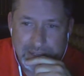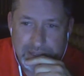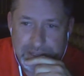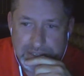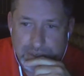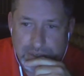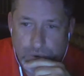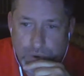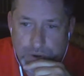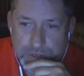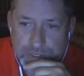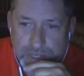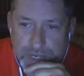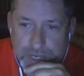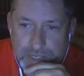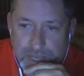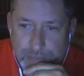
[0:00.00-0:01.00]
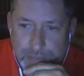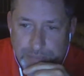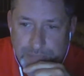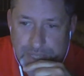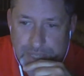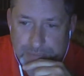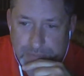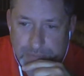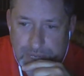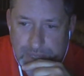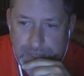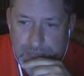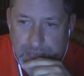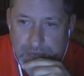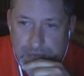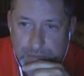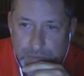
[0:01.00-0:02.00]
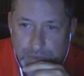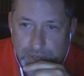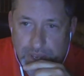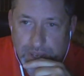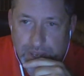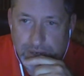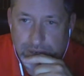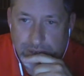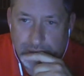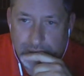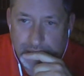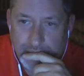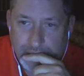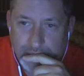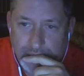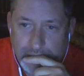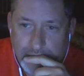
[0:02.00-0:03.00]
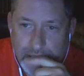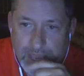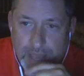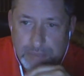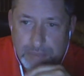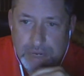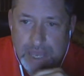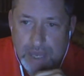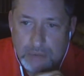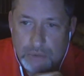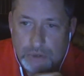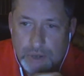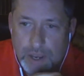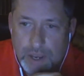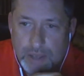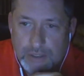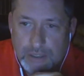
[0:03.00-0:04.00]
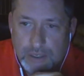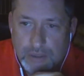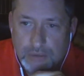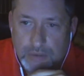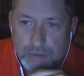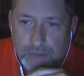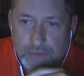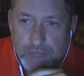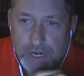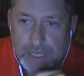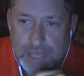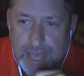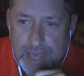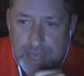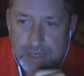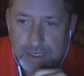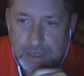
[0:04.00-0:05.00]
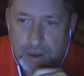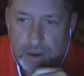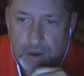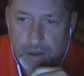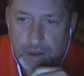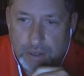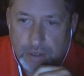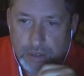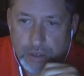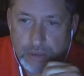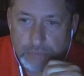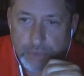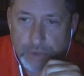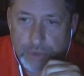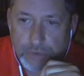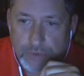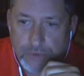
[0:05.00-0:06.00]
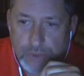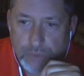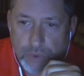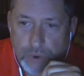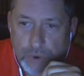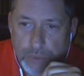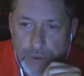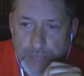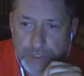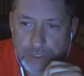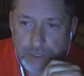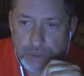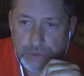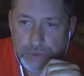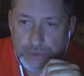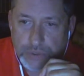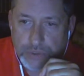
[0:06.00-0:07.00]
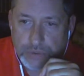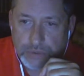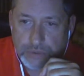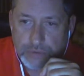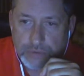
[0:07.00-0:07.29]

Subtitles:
Lindsay Horton says, yep, that's me, the animal nut. Hey, I'm an animal nut too. I've got a cat and a dog. Both of them were rescues.